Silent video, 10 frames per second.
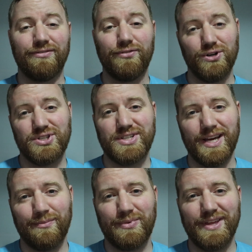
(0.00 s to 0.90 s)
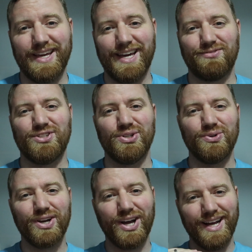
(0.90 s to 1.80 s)
the first step, they have
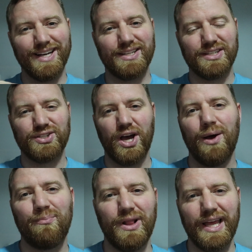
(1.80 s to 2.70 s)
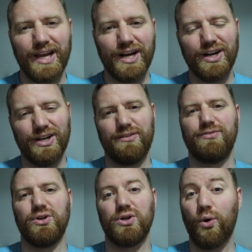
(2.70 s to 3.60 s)
to cut the top layer of
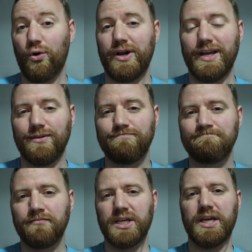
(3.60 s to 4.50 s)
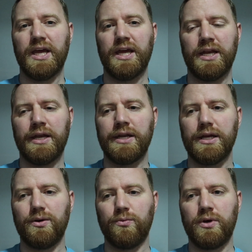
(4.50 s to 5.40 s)
your cornea,
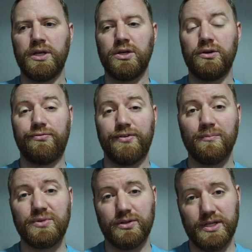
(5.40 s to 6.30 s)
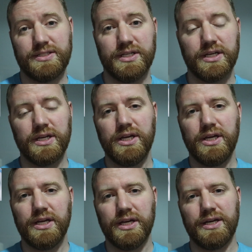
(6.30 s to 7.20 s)
and when you do Femto-LASIK,
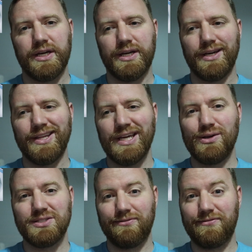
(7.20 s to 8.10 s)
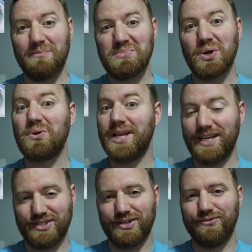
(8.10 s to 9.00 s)
they use a femto
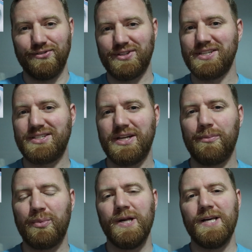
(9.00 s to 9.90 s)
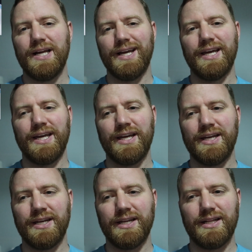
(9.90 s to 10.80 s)
laser for this step,
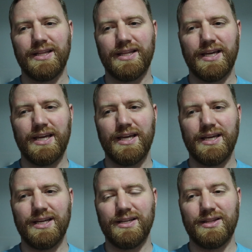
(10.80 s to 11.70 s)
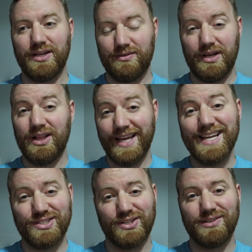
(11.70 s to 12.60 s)
and a
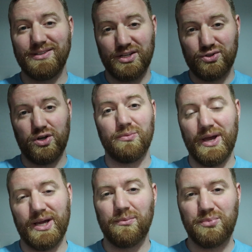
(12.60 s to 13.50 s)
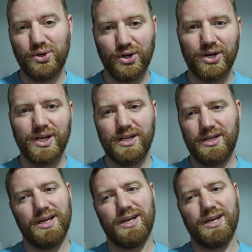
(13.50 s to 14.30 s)
laser controlled by a computer